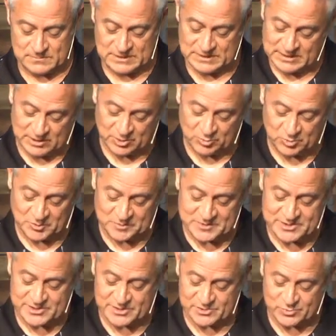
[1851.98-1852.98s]
And the other woman
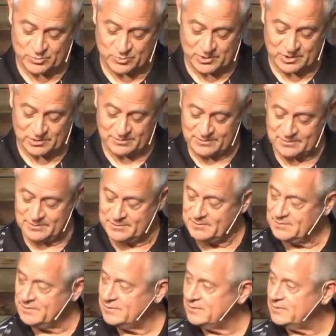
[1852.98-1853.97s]
says, Well,
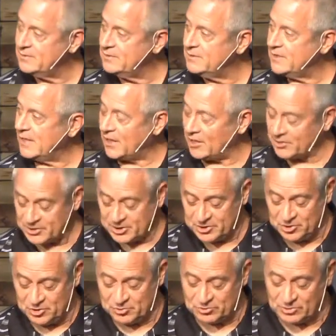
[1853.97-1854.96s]
how can
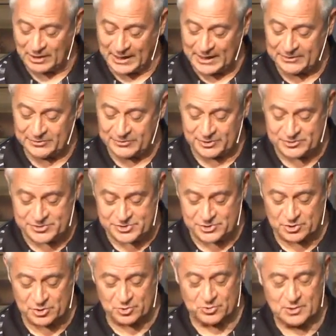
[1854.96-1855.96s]
you lie there
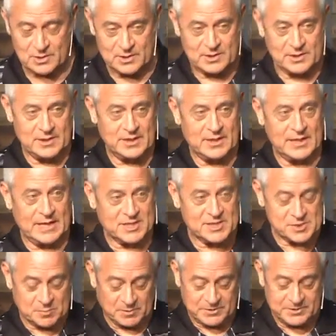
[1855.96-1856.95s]
so
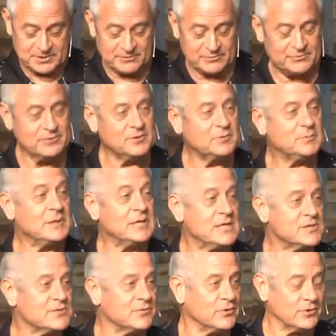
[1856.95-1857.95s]
expletive
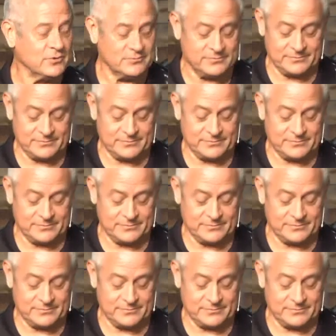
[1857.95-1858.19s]
peaceful?